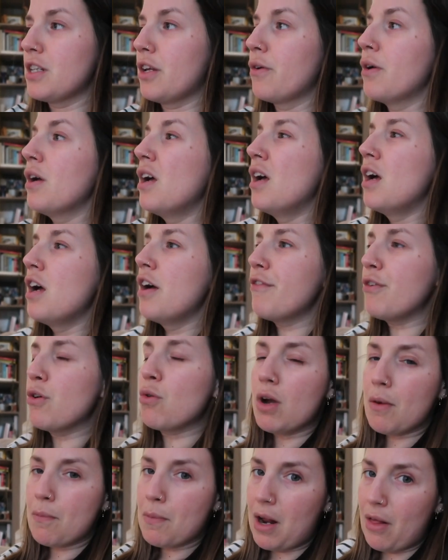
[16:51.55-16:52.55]
So I feel
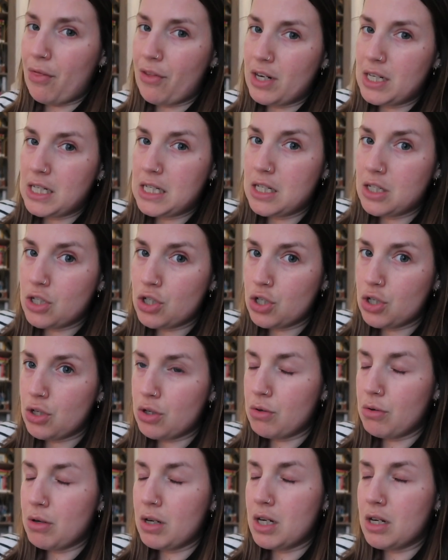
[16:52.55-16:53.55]
quite bad that I didn't
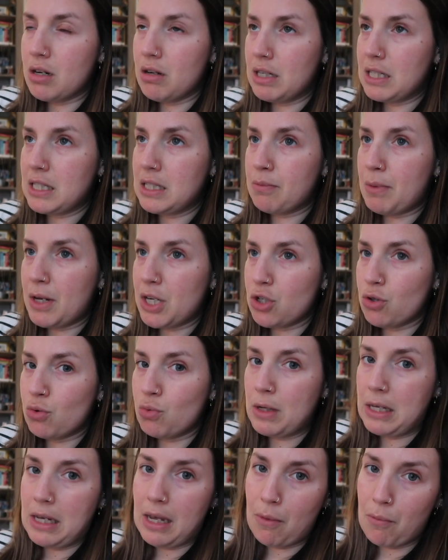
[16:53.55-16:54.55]
do a nice special
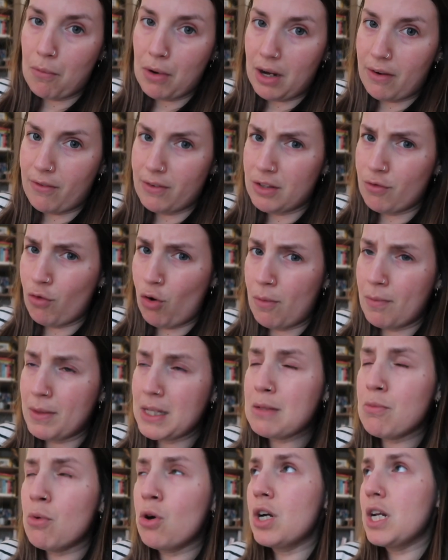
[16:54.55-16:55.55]
weekend breakfast for him
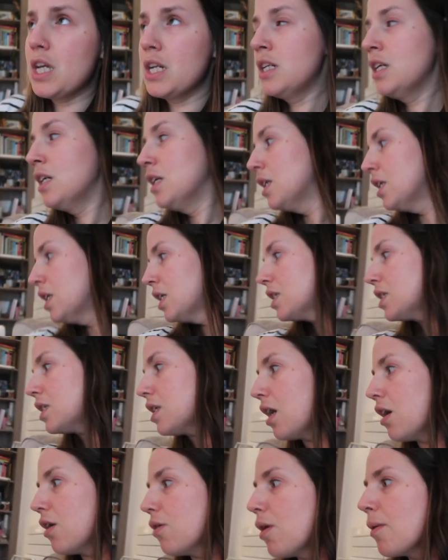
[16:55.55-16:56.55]
this morning.
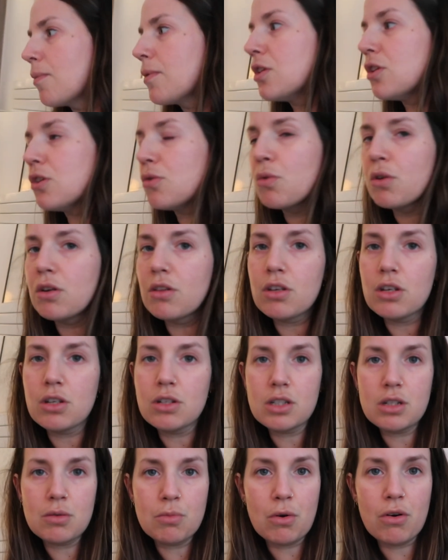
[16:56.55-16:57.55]
So I'm gonna do one of
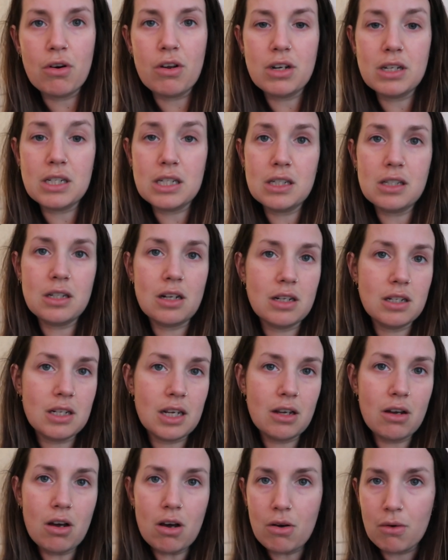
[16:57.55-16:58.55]
those tomorrow because it's
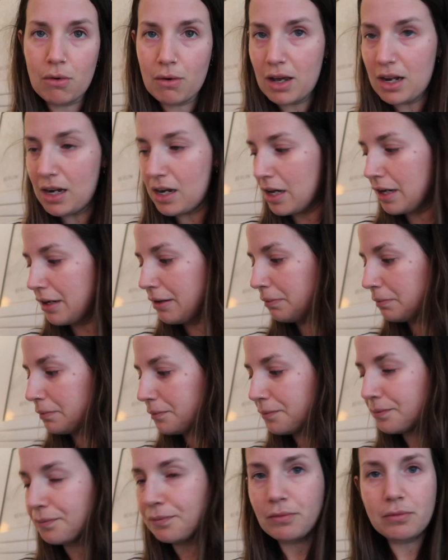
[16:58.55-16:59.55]
Sunday. Oh, hello,
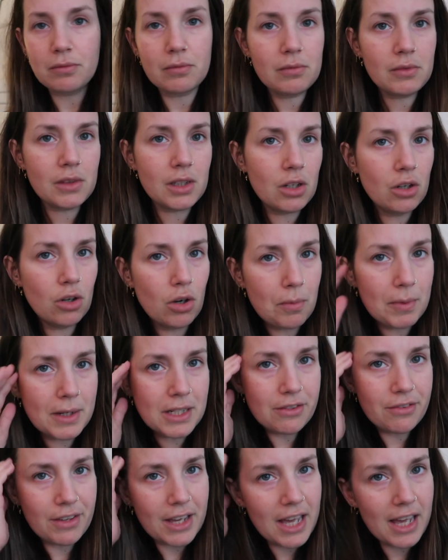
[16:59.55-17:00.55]
I've got a
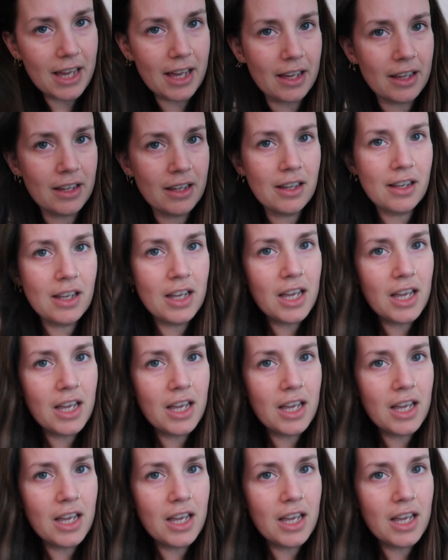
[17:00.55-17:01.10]
piece of hair.